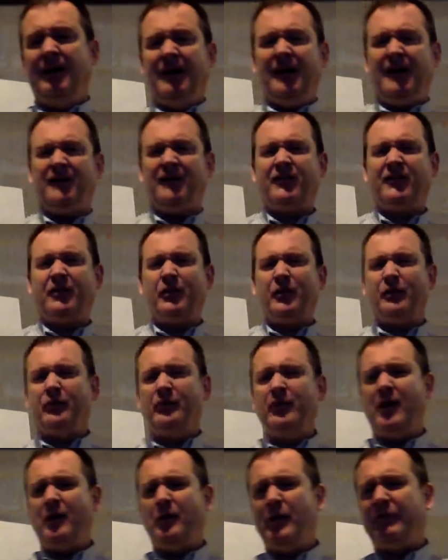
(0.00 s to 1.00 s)
I still don't
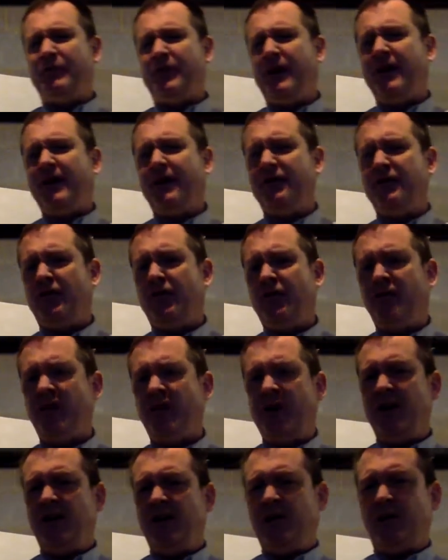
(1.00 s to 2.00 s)
know if I
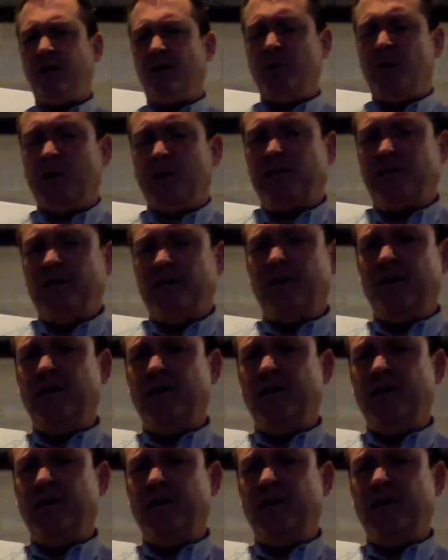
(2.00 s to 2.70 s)
understand the question.